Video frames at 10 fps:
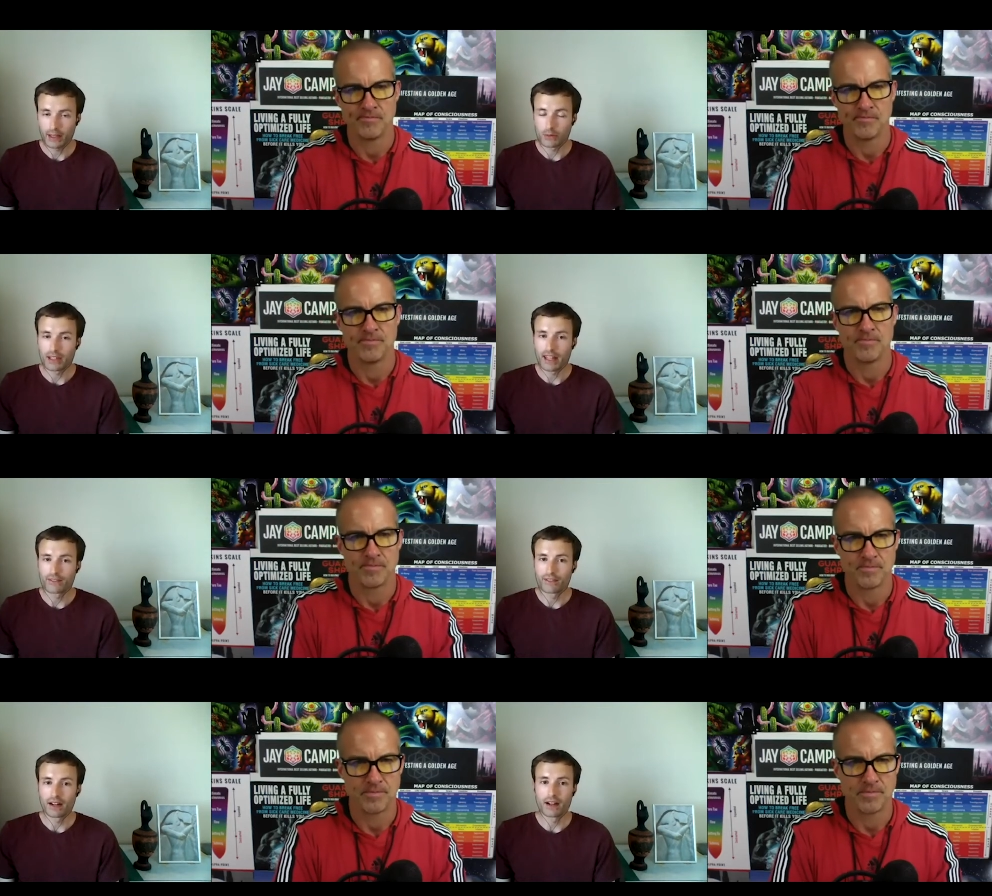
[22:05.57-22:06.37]
Speaker 1: they will
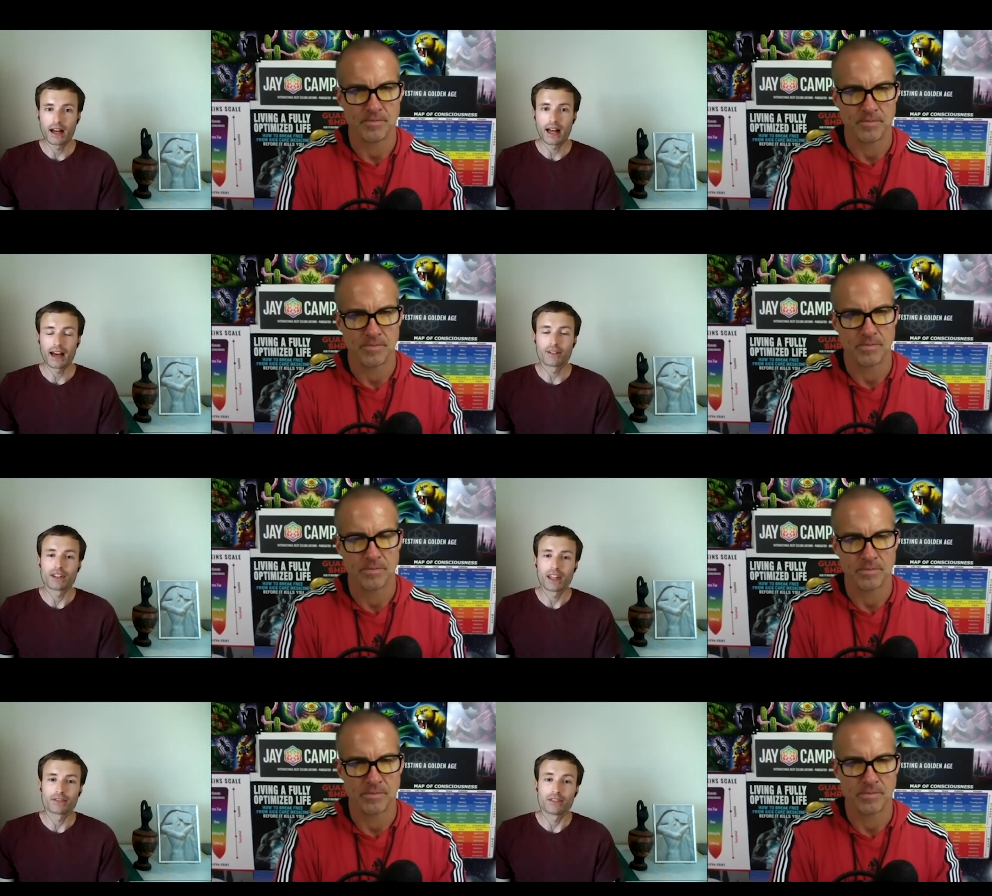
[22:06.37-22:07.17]
never
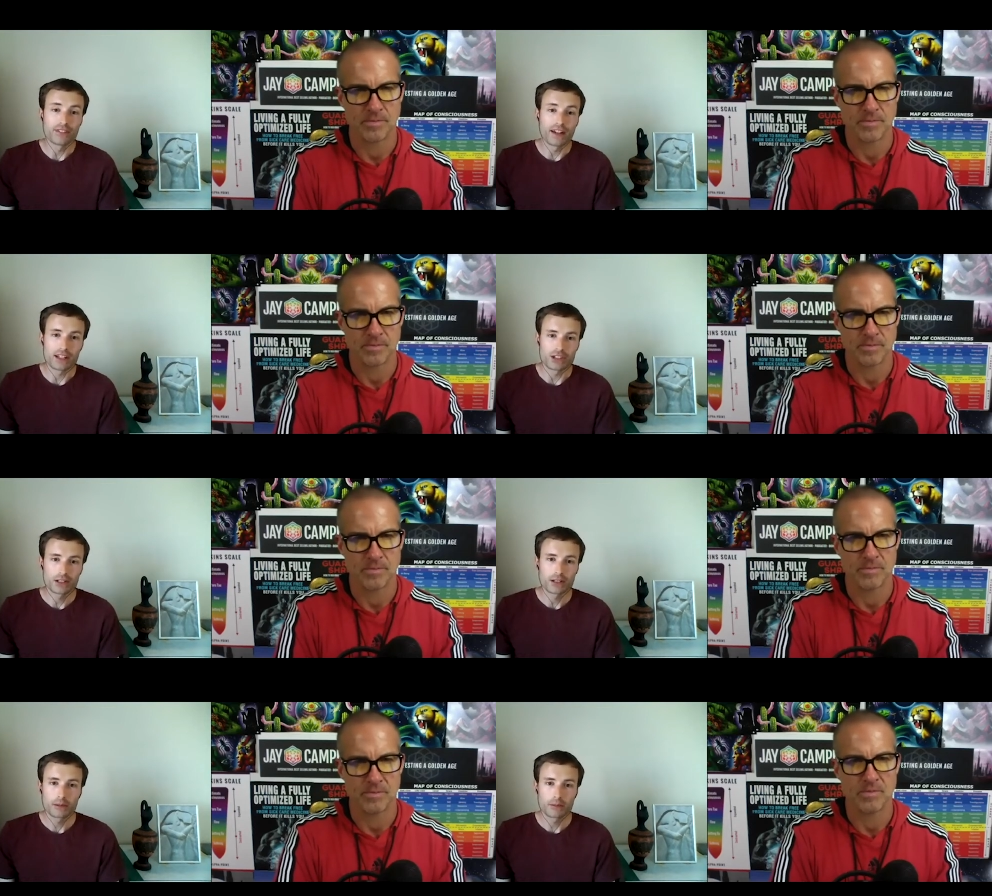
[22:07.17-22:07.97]
have enough
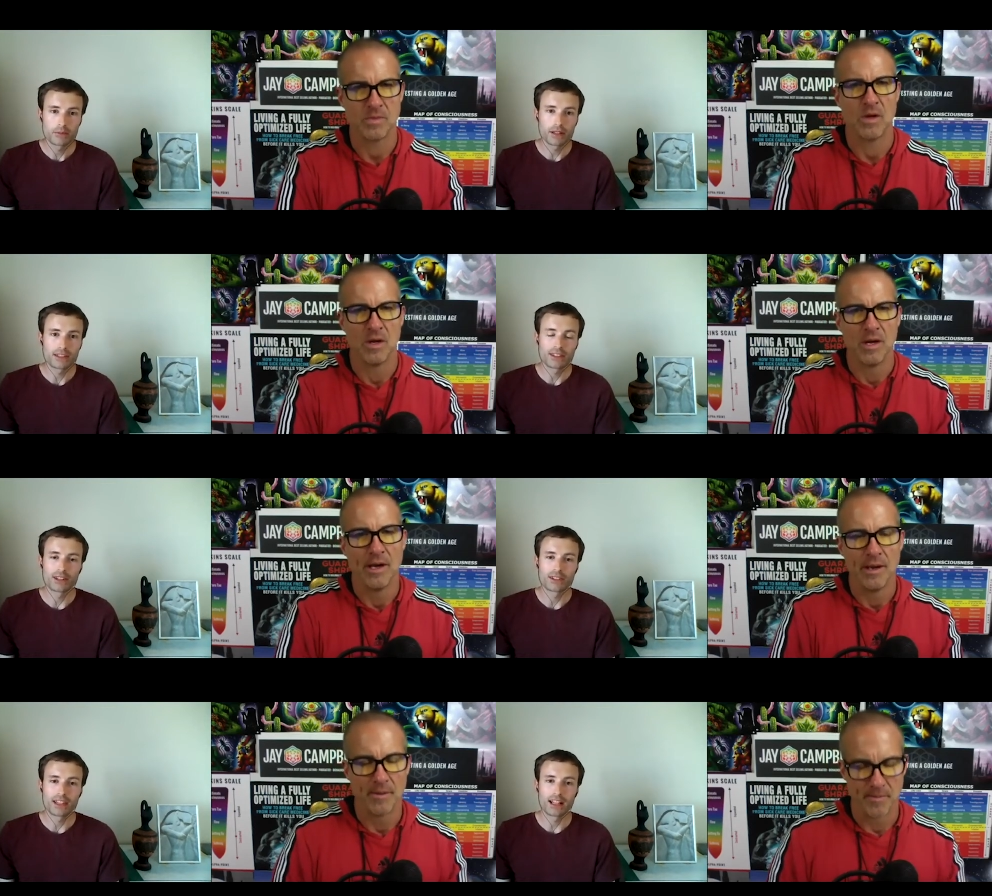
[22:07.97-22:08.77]
revenge because
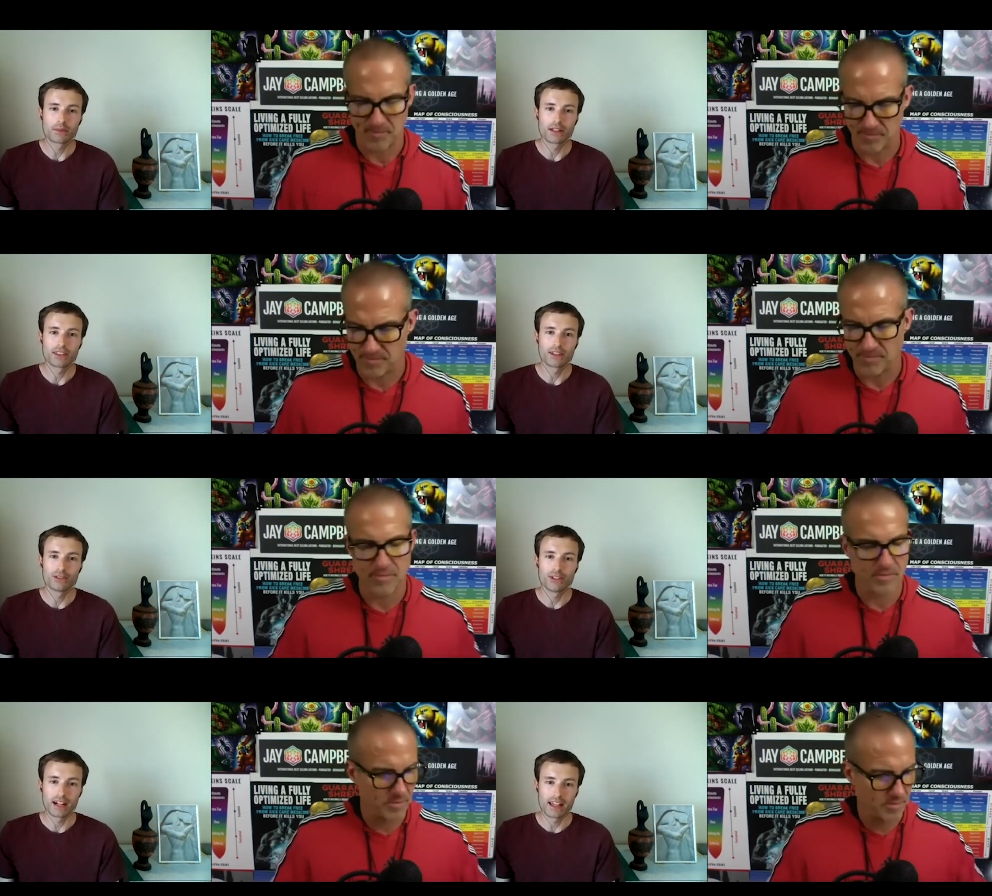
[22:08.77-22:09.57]
they're not dealing with
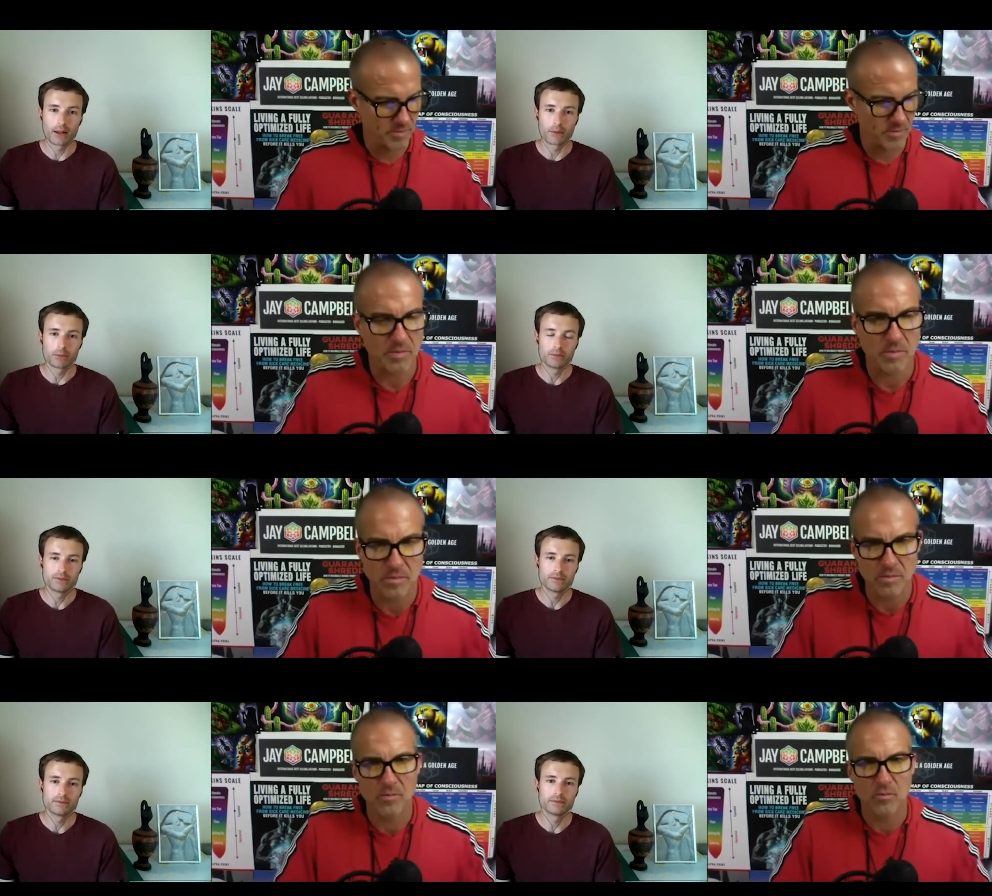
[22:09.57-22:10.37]
who really harmed them.
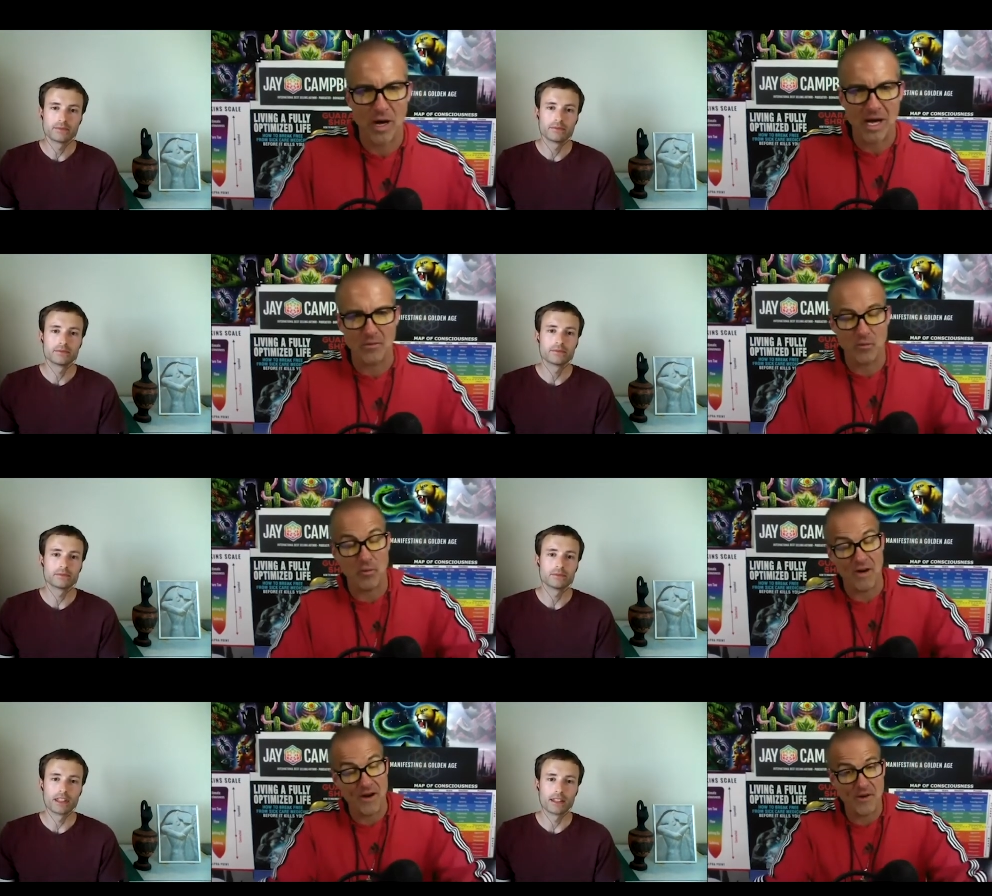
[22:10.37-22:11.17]
Speaker 2: Well,
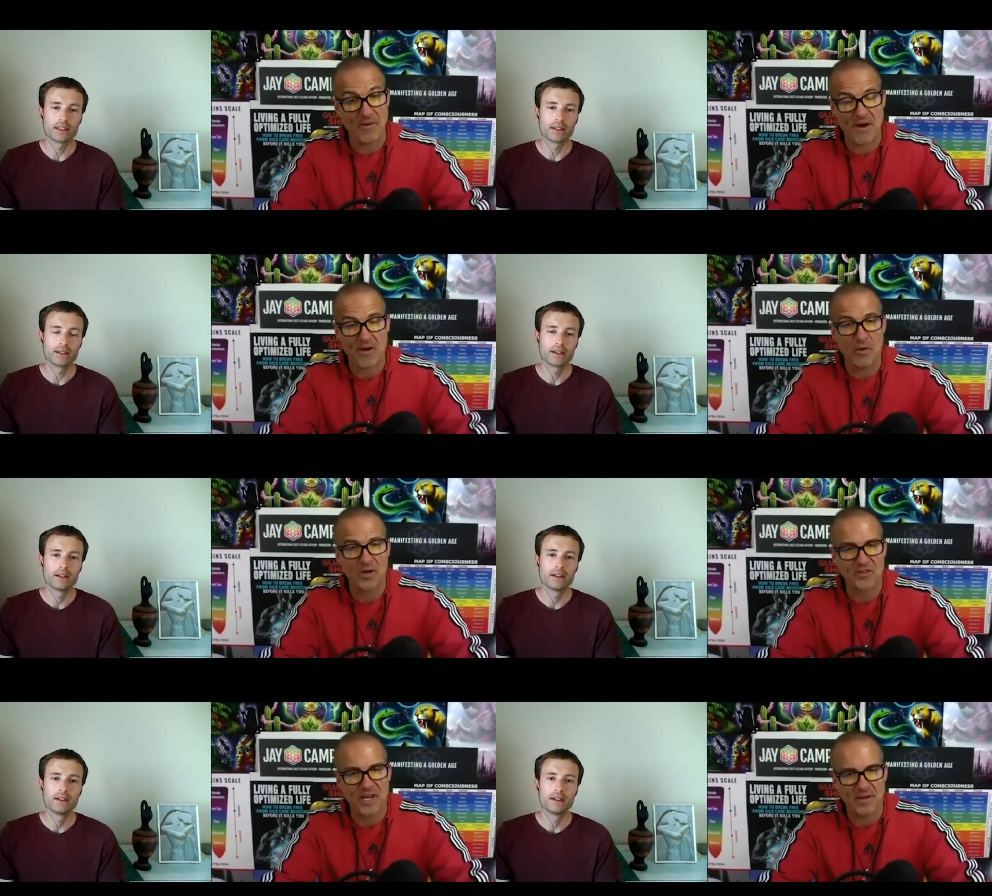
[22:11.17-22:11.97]
very, then, very
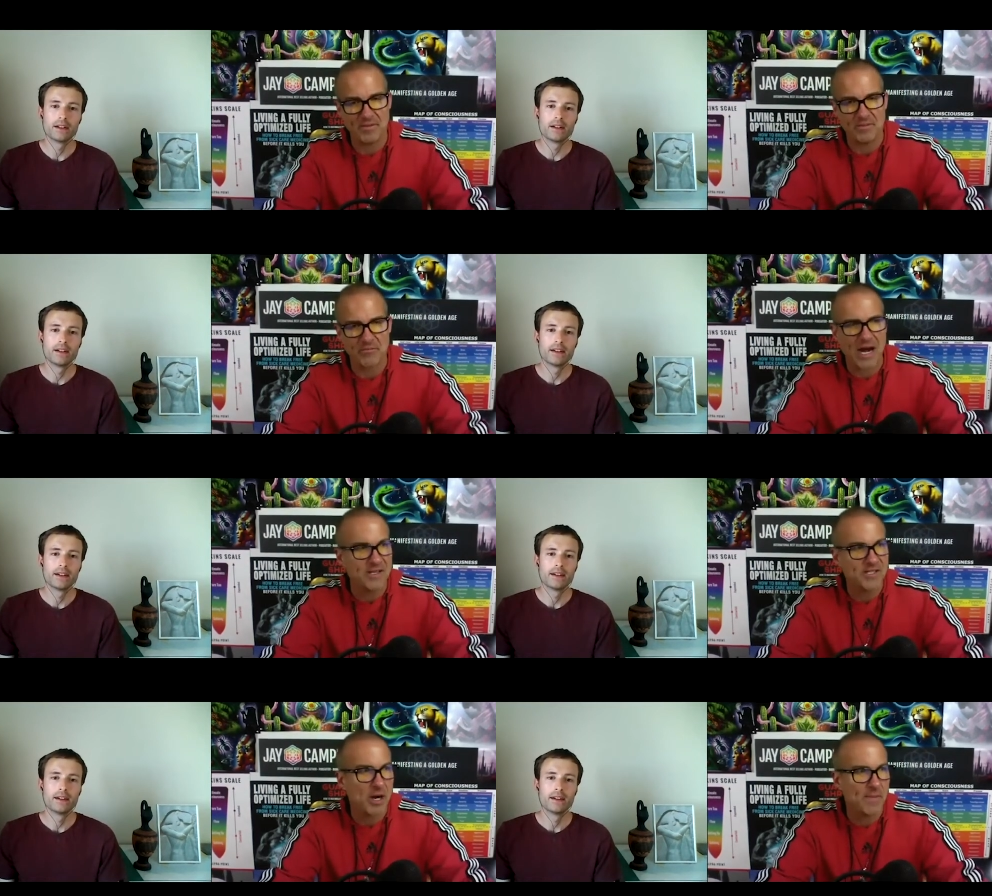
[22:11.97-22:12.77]
well said.
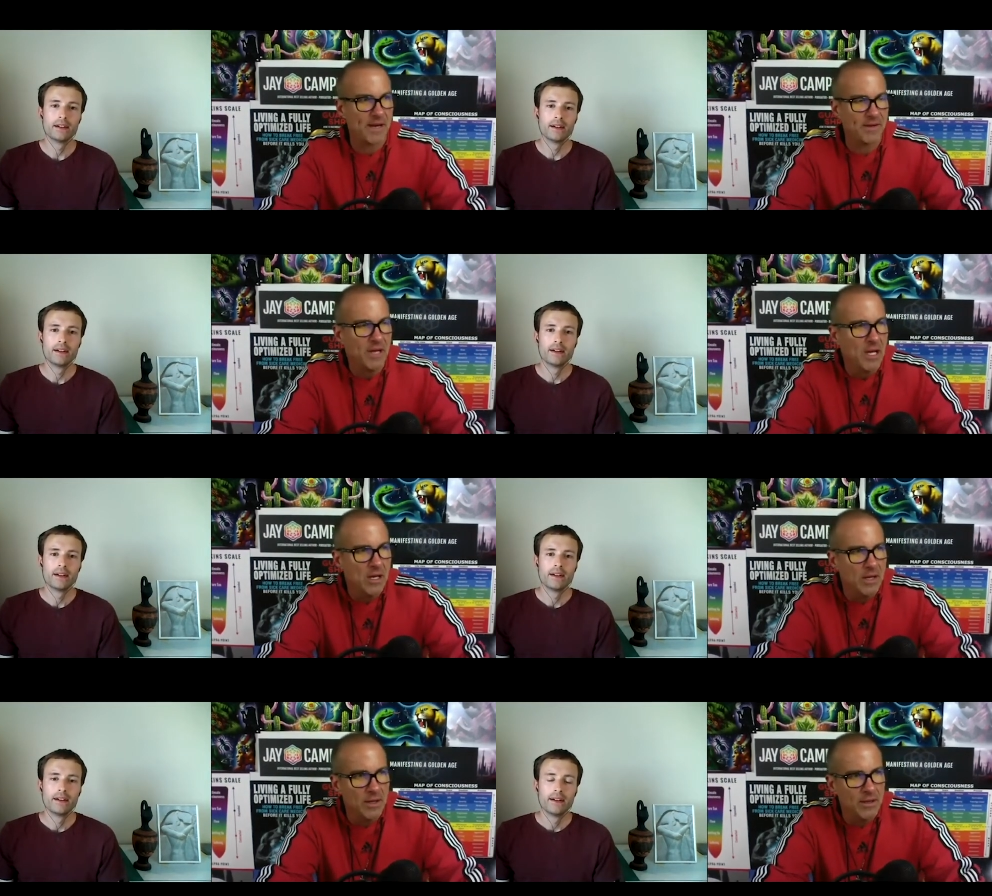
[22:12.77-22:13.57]
Right. So, I mean,
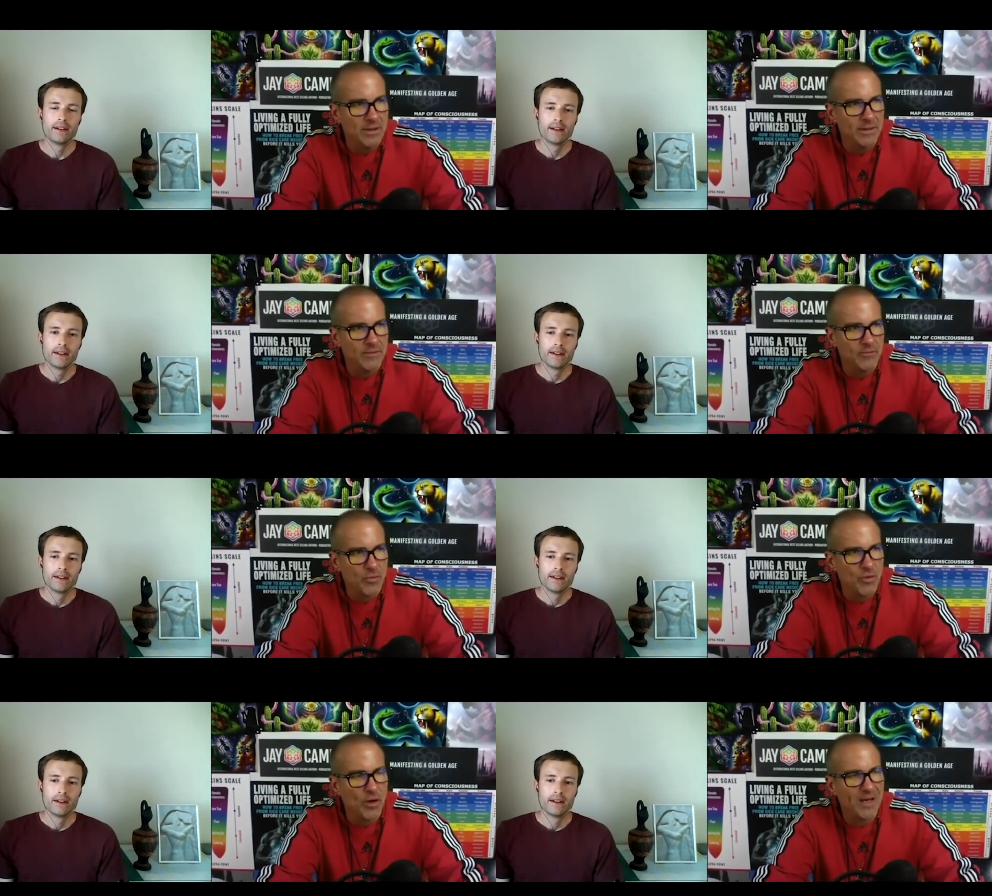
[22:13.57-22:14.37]

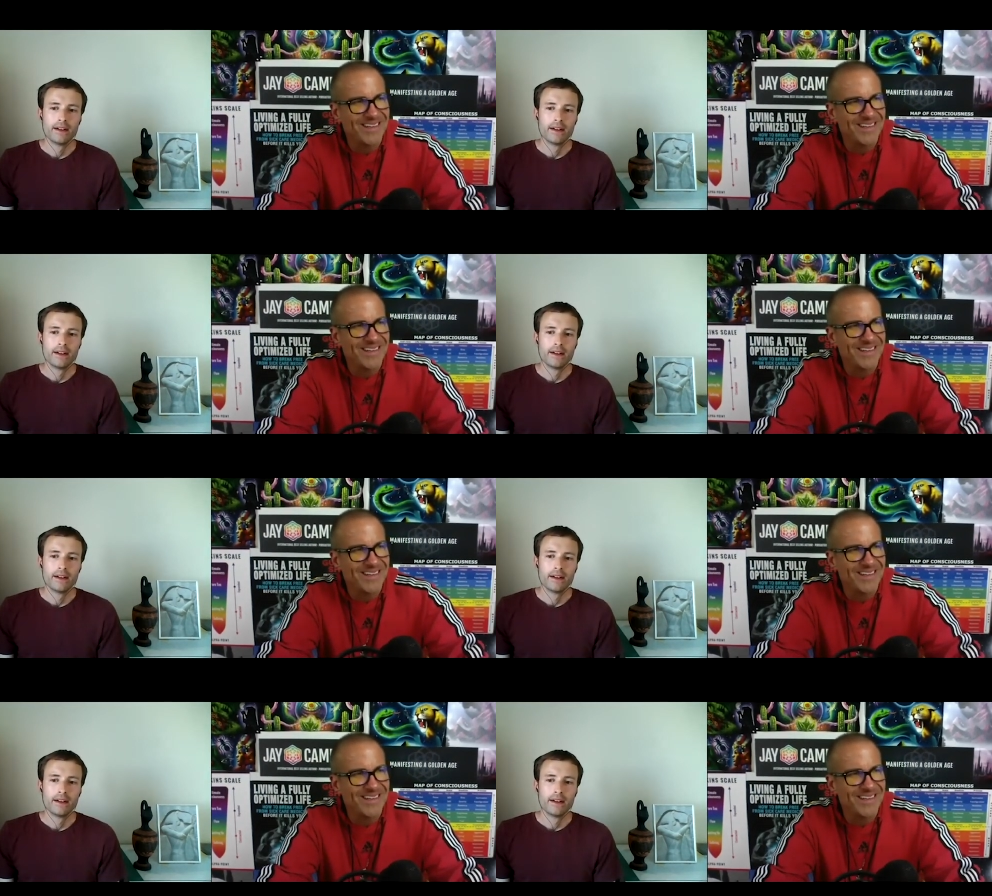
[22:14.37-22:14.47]
the